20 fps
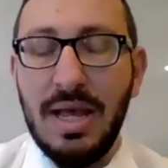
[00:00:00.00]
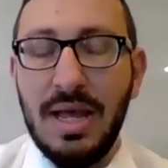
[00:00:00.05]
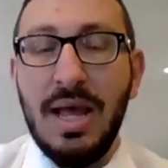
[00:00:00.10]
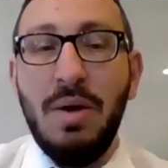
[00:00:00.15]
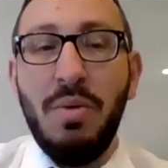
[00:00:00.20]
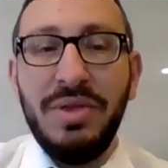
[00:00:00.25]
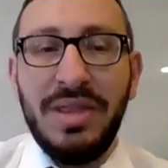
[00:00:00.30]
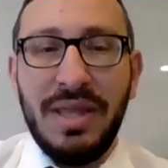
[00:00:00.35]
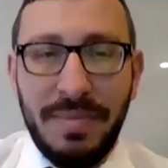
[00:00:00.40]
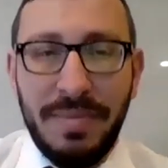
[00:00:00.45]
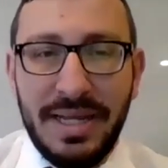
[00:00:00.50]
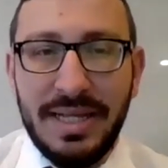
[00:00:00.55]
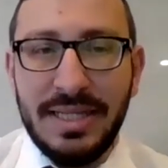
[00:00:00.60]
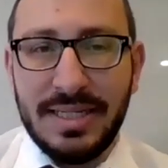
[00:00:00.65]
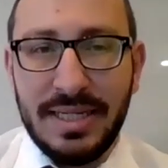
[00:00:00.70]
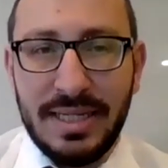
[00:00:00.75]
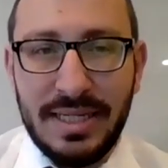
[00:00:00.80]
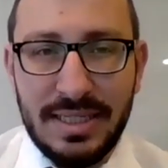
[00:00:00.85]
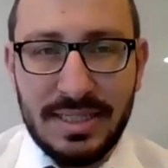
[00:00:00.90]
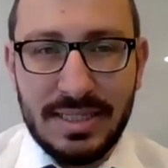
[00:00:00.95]
What that means
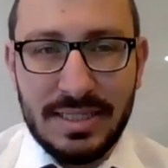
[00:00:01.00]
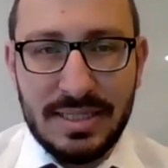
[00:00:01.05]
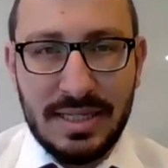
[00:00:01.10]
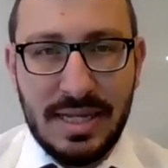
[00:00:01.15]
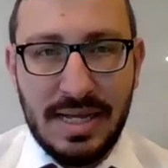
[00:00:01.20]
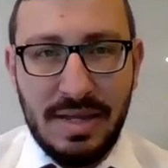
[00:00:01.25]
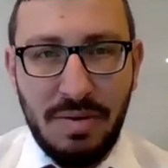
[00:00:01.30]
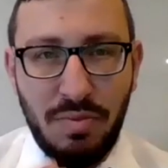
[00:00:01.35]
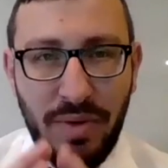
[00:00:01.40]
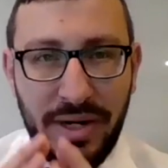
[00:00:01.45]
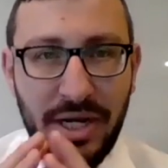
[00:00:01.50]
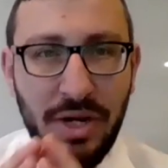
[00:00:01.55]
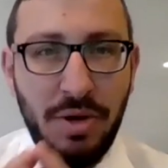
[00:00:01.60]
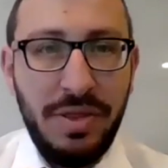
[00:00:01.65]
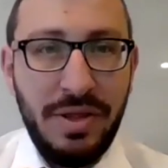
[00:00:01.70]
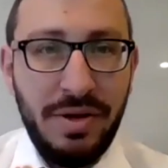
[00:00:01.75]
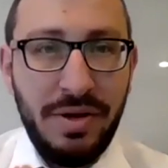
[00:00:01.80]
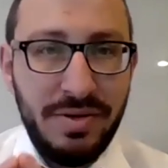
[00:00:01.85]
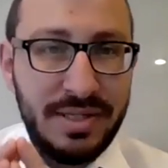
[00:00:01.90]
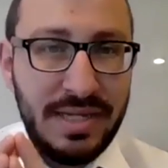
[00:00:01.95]
is, we know
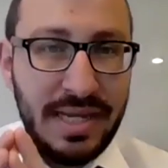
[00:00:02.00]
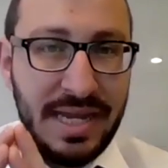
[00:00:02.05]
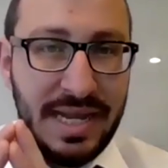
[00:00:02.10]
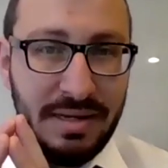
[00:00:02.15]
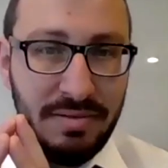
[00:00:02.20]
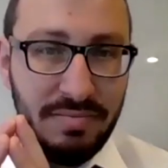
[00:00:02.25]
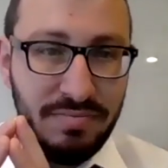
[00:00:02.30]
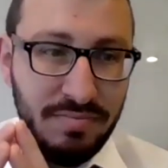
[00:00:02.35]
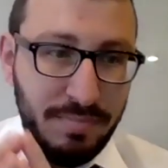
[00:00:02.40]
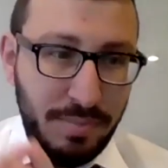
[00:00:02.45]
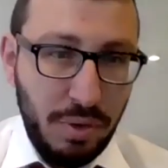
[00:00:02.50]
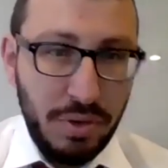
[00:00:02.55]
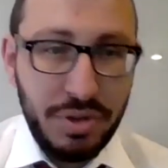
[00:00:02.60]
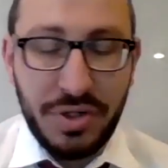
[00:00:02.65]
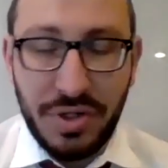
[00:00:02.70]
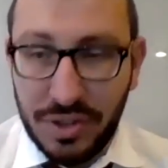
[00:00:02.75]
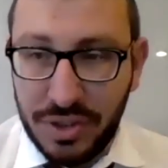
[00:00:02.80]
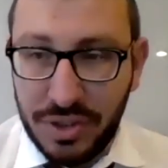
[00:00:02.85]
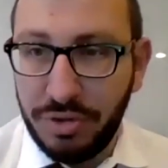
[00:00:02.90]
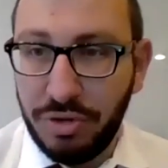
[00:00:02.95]
there's a portion
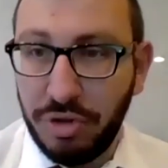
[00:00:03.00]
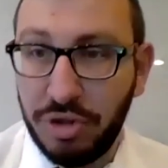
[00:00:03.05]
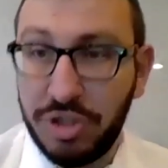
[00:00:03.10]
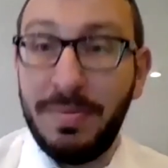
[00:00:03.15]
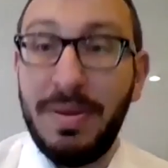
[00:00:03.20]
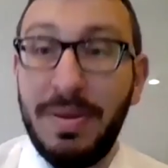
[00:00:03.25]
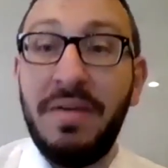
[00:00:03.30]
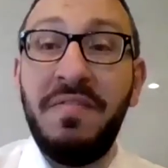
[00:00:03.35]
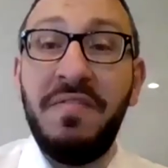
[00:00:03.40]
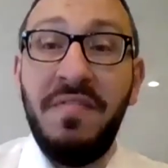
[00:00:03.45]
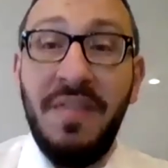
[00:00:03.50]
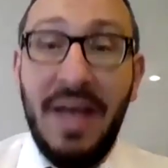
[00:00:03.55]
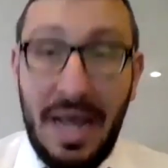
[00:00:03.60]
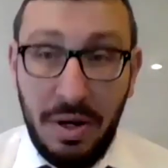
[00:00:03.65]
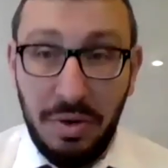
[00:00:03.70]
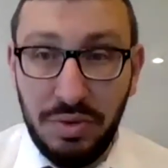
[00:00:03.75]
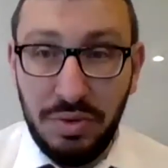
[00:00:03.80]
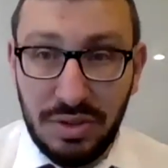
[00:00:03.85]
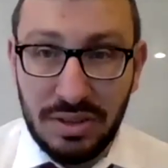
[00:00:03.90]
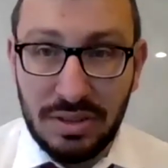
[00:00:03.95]
of the Torah talks about
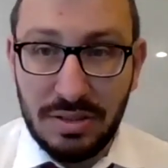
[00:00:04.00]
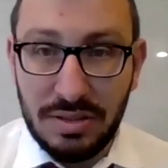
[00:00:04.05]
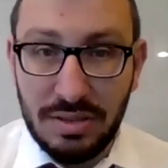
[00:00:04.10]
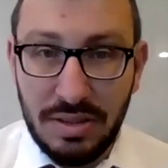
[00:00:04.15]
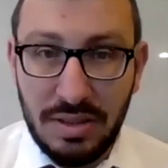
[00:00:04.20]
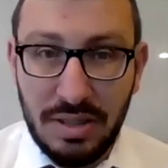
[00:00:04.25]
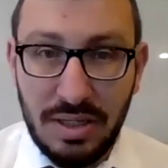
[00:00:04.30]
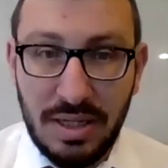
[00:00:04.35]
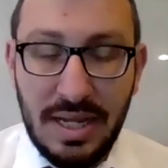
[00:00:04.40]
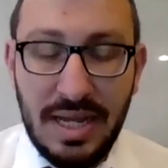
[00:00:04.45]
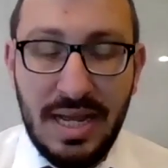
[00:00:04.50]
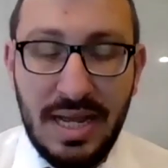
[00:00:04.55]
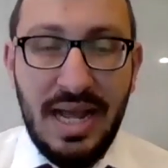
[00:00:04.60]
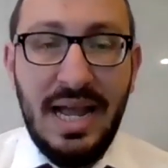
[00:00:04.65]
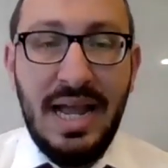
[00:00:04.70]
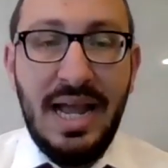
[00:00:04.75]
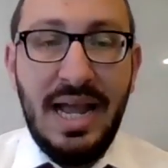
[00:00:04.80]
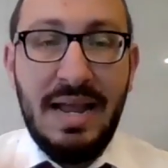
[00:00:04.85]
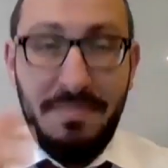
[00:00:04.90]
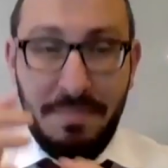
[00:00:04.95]
vows.
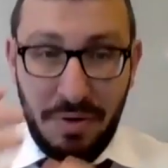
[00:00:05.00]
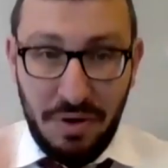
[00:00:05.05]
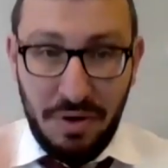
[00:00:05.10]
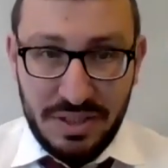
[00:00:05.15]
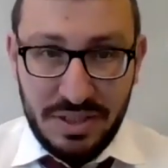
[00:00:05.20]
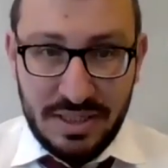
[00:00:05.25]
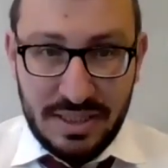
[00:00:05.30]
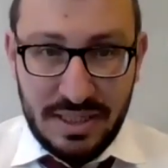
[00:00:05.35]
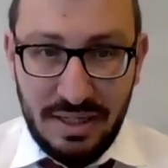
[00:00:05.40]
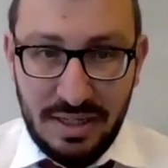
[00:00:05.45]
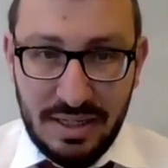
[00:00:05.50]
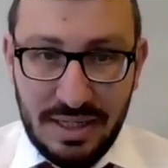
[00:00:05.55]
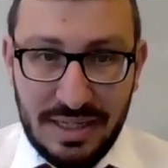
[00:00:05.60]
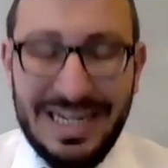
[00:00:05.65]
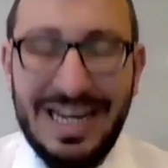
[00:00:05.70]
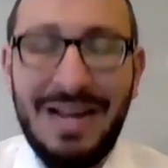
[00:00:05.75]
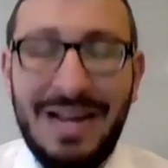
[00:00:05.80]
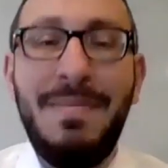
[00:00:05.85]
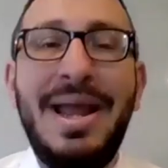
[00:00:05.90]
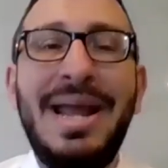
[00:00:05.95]
A person
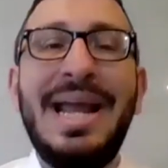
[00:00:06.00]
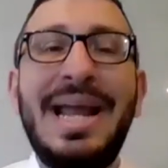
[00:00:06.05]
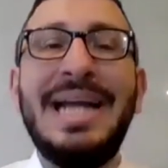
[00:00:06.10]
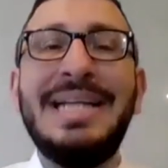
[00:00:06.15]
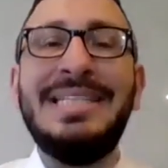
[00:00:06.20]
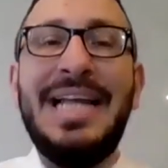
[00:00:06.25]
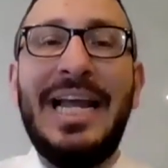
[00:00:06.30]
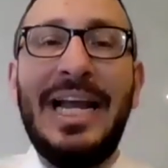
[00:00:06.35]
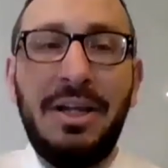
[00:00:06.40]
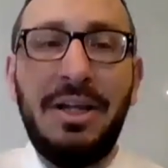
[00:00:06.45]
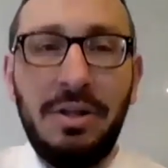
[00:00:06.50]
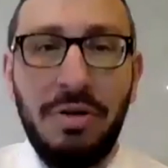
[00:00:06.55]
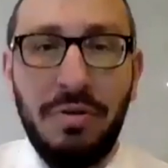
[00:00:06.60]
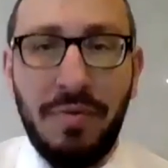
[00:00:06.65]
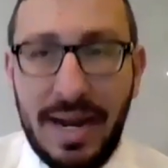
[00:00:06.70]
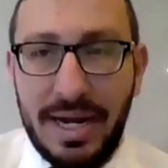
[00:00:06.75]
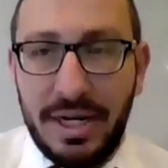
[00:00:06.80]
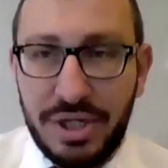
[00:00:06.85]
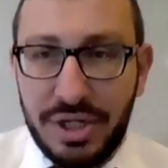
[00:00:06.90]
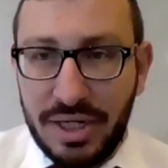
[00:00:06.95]
can make a
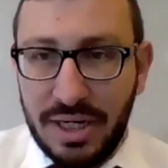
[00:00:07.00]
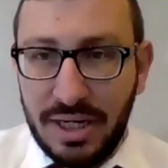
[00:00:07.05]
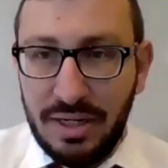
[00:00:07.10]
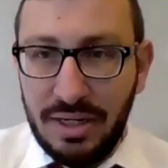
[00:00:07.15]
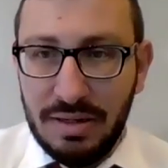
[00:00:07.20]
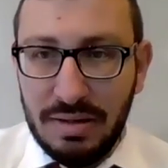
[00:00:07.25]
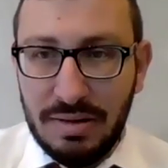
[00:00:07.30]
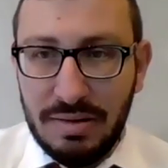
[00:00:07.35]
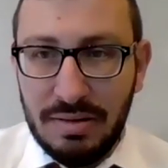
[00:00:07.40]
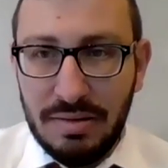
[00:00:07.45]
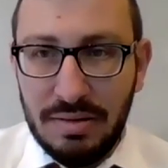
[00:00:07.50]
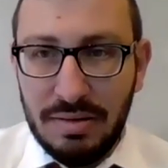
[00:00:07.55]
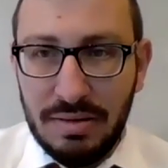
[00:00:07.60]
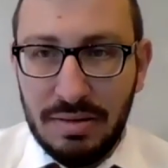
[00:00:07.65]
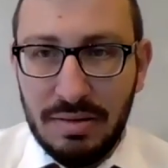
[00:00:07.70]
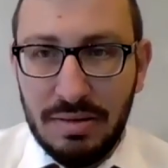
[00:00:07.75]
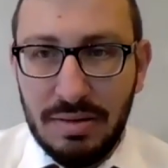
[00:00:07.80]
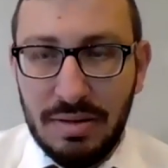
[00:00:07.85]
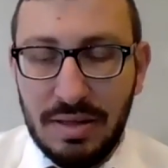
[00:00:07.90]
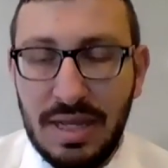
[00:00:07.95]
declaration
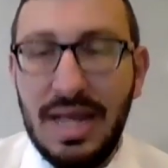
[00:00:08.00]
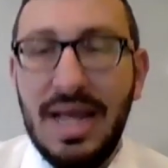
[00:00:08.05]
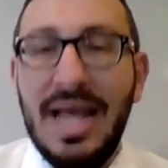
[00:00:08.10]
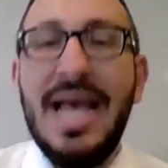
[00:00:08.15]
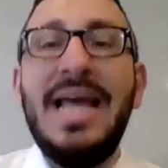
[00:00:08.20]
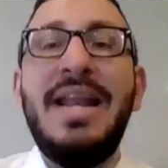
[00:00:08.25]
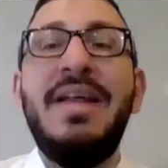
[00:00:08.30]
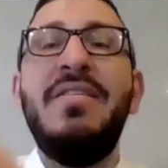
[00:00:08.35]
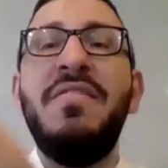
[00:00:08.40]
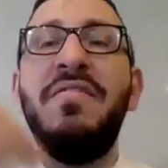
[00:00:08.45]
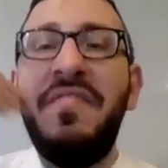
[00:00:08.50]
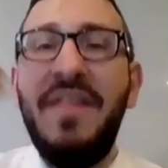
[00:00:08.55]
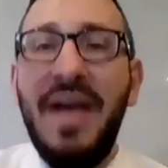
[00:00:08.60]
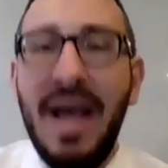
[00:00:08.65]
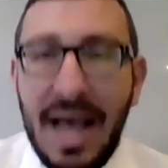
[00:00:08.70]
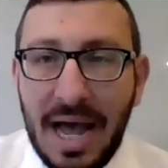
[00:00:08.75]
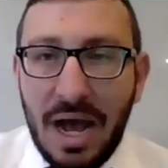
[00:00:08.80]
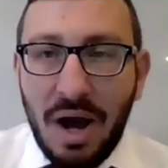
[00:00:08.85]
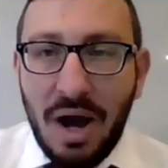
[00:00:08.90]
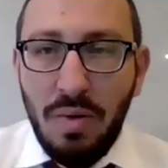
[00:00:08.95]
and a
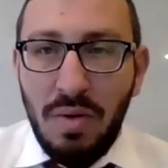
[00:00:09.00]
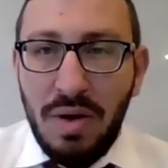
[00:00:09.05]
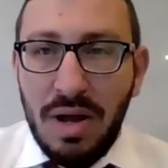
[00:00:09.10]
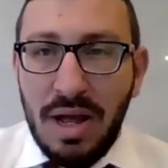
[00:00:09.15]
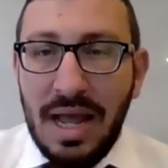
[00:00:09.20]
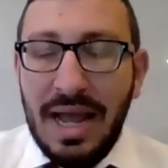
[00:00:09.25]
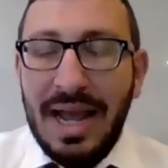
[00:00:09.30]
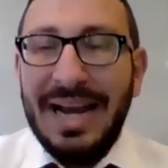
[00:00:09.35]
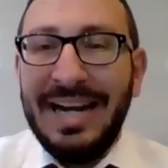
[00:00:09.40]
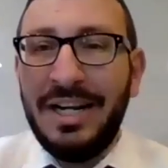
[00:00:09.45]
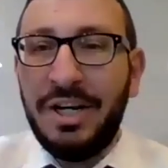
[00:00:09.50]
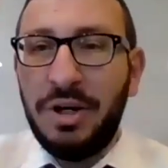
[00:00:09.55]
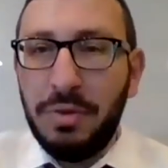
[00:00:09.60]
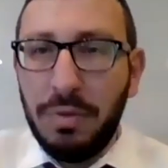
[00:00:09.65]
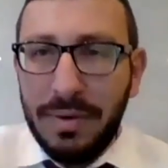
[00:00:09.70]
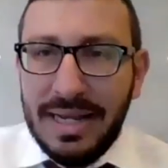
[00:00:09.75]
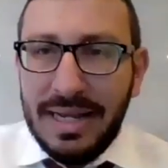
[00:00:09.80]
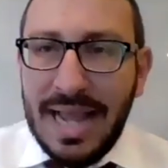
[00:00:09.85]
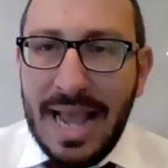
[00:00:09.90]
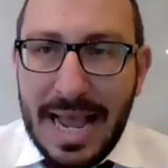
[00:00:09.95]
vow and
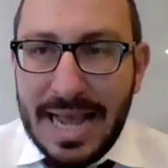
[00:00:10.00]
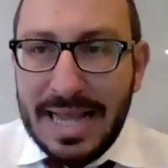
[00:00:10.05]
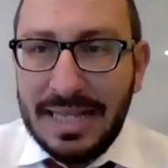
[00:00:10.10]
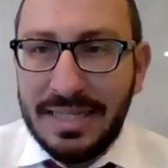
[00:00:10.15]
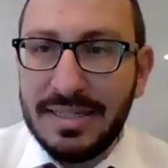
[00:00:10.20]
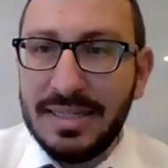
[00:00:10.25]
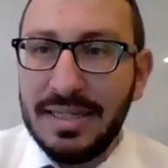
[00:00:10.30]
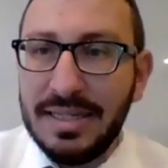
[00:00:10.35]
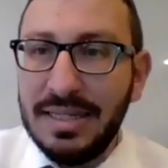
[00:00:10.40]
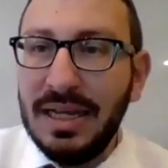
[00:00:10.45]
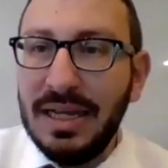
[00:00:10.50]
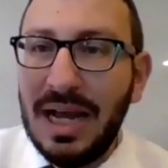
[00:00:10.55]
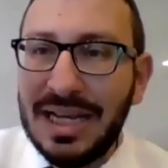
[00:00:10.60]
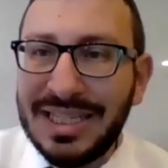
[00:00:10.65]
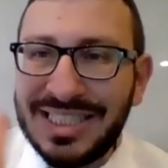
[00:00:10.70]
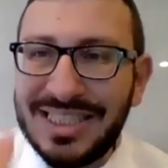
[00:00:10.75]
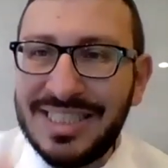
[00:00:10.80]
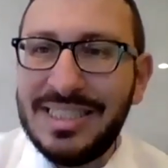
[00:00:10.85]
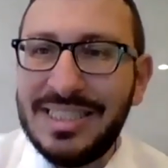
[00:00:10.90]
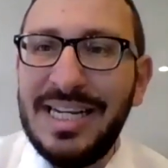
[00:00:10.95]
create a
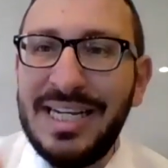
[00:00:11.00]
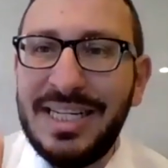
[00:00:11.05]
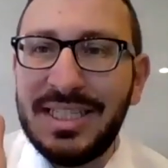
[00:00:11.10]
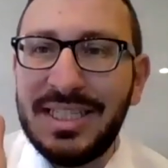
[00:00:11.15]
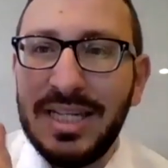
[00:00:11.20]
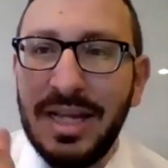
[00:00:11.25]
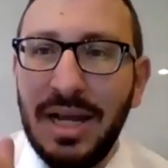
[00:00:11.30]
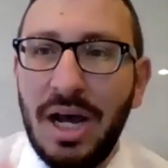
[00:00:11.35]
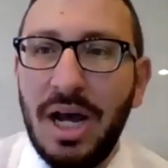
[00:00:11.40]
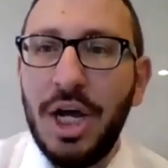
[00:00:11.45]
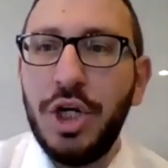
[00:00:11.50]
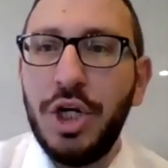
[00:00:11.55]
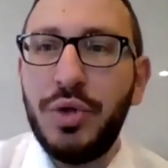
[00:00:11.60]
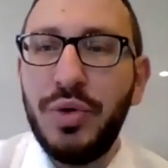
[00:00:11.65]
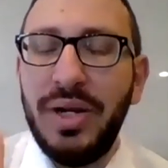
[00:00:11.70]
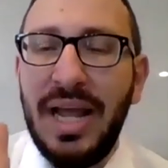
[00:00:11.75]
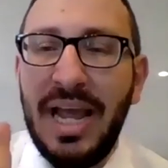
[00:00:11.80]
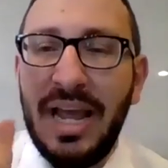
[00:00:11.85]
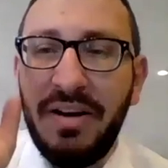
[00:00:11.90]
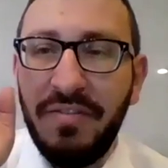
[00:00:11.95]
six
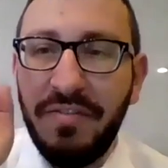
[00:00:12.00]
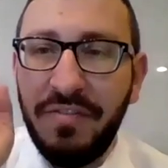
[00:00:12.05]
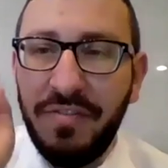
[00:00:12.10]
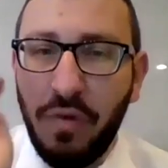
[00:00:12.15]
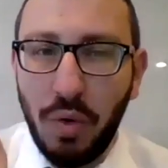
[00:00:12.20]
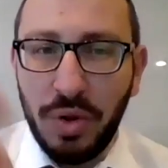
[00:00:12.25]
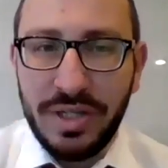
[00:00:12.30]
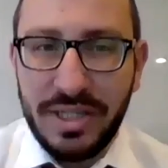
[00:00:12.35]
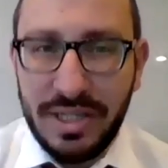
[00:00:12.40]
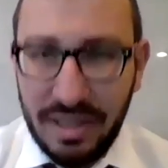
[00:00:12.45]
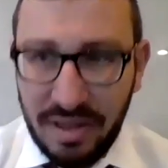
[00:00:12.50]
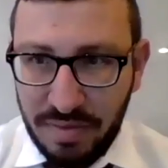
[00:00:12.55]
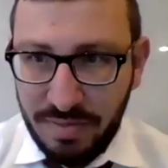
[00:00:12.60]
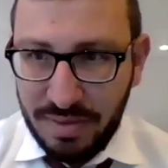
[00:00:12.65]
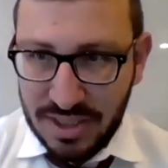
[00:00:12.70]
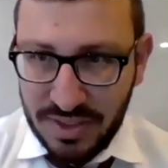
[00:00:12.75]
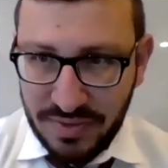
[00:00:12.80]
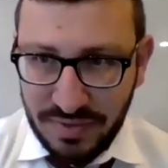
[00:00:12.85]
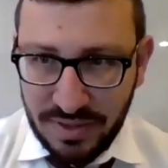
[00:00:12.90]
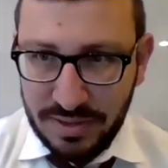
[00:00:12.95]
hundred fourteenth
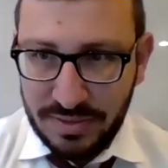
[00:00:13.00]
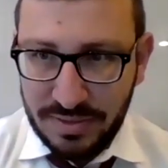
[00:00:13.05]
mitzvah.